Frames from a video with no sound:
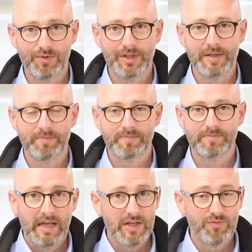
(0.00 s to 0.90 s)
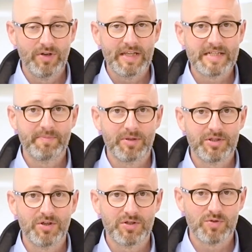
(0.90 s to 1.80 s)
only. It's really simple
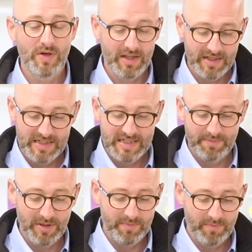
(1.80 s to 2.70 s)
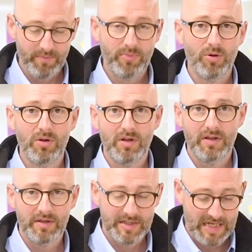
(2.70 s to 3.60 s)
to use as well. Simply pull
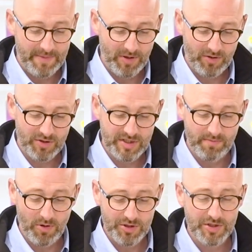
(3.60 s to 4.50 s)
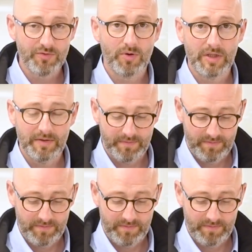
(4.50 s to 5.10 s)
the tape across the moistened roller,